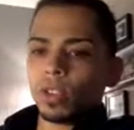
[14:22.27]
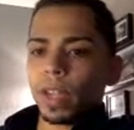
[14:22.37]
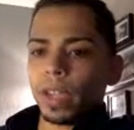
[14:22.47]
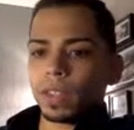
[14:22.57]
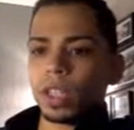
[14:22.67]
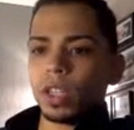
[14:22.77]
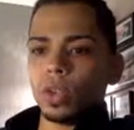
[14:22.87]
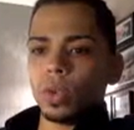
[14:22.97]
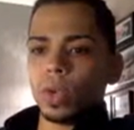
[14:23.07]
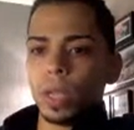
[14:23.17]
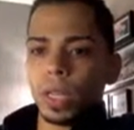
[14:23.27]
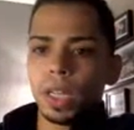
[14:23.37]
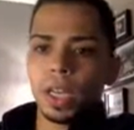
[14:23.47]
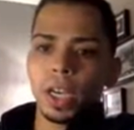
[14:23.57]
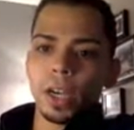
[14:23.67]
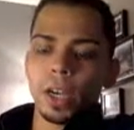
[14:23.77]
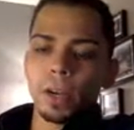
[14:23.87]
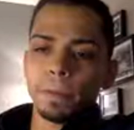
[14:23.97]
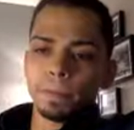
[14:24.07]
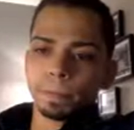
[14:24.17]
execute
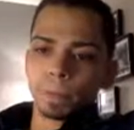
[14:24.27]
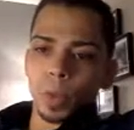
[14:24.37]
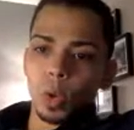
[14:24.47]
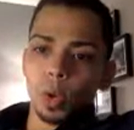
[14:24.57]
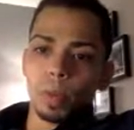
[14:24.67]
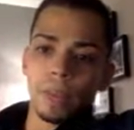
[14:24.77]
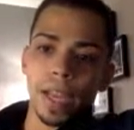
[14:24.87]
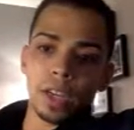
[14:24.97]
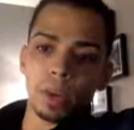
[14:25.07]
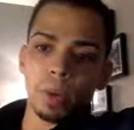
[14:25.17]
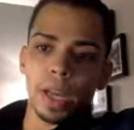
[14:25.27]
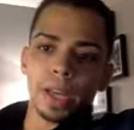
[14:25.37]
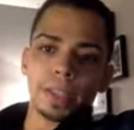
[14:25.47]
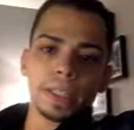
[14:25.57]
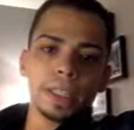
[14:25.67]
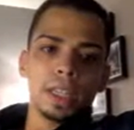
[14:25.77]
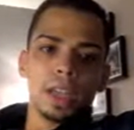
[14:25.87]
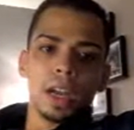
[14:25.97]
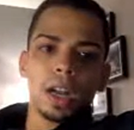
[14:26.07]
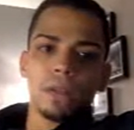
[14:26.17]
or provide your product
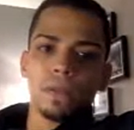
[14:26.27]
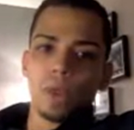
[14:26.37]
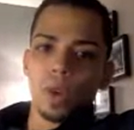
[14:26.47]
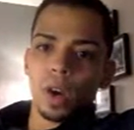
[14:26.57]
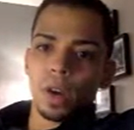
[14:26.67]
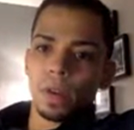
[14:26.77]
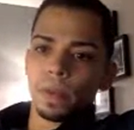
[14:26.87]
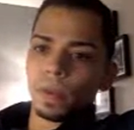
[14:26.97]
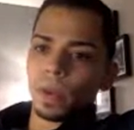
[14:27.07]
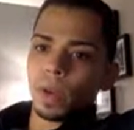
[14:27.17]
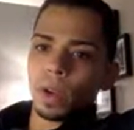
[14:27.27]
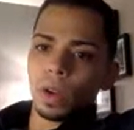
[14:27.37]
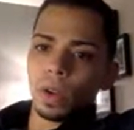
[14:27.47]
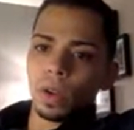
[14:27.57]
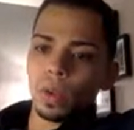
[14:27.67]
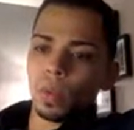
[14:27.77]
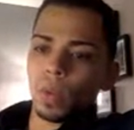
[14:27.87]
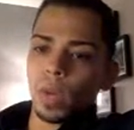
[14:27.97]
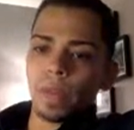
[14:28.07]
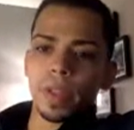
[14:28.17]
for
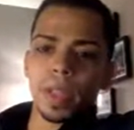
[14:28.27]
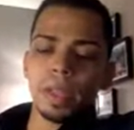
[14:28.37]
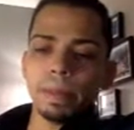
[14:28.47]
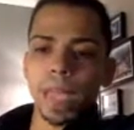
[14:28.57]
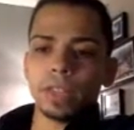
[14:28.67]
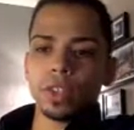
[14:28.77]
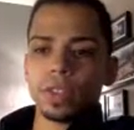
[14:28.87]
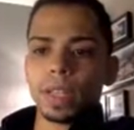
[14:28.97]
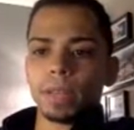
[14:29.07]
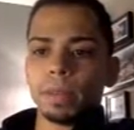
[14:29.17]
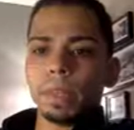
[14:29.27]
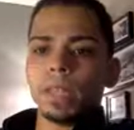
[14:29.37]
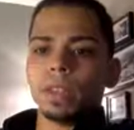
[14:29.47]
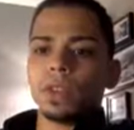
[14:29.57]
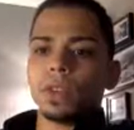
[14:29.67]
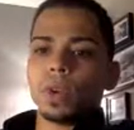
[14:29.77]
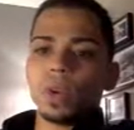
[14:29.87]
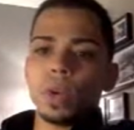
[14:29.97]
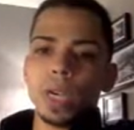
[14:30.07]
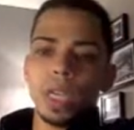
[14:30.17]
whatever the demand turns out to be. So
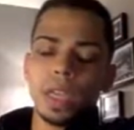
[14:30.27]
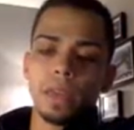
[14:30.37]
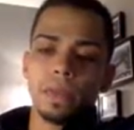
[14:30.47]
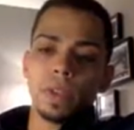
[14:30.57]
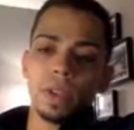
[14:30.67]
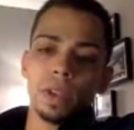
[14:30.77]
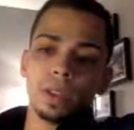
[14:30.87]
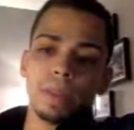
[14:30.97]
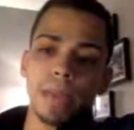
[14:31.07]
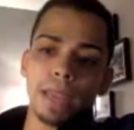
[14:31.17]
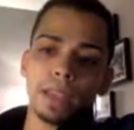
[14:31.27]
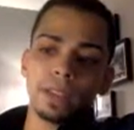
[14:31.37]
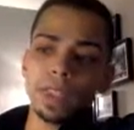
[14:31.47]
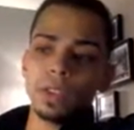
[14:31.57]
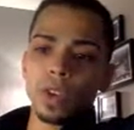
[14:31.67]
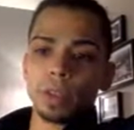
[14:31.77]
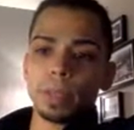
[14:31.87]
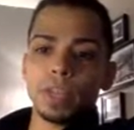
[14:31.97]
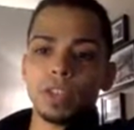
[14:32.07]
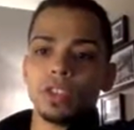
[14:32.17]
if the demand exceeds your
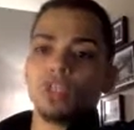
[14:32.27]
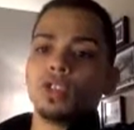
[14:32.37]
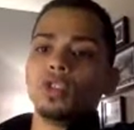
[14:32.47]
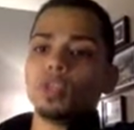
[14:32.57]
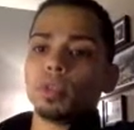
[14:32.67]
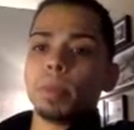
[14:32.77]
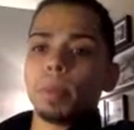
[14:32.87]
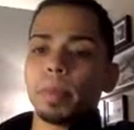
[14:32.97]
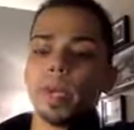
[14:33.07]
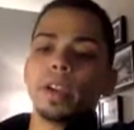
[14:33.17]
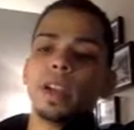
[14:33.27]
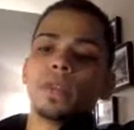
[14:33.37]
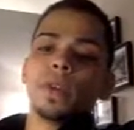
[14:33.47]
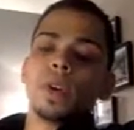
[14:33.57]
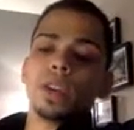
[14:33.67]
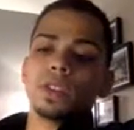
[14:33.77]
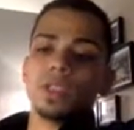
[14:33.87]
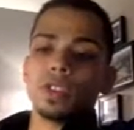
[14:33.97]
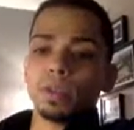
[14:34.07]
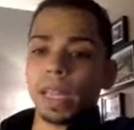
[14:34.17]
expectations, you should be prepared as far as your
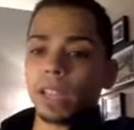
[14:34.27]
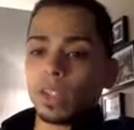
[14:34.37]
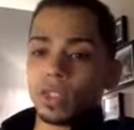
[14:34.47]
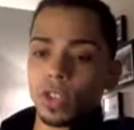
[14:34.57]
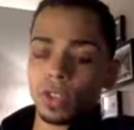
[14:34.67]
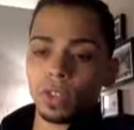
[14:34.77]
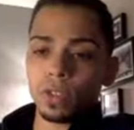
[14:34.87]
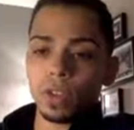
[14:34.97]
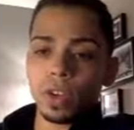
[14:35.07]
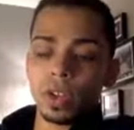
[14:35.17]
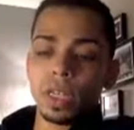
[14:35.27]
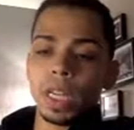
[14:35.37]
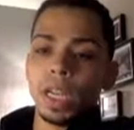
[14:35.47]
supply chains are concerned,